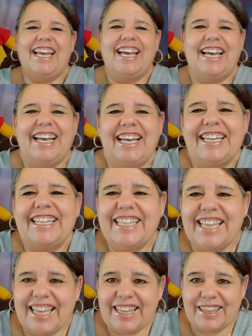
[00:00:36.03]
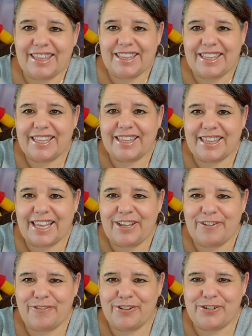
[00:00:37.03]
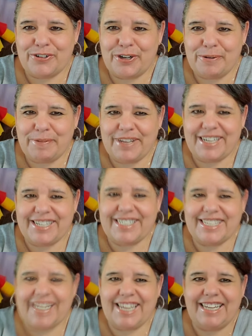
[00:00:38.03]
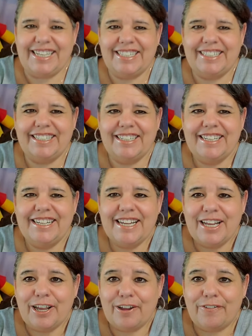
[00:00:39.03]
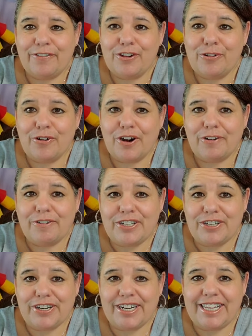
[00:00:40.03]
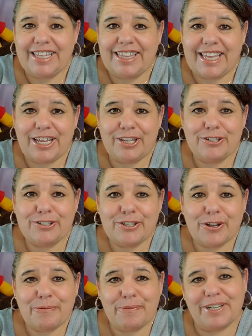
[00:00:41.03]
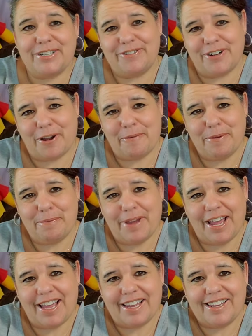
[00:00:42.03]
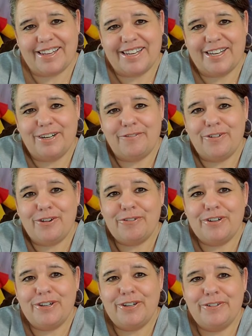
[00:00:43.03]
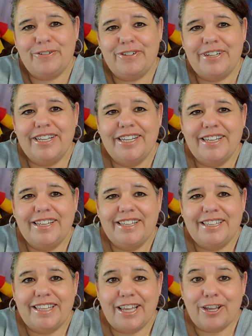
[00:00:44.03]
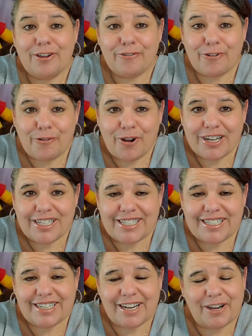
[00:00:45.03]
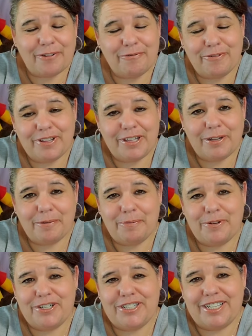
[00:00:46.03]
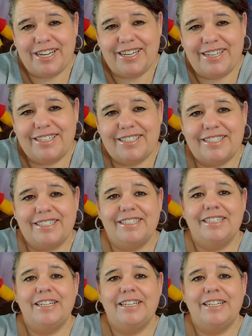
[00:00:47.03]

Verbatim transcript: uh, and thank you for joining me here today. If you are returning, thank you so much for coming back. And if you are new, thank you for watching. I really appreciate it.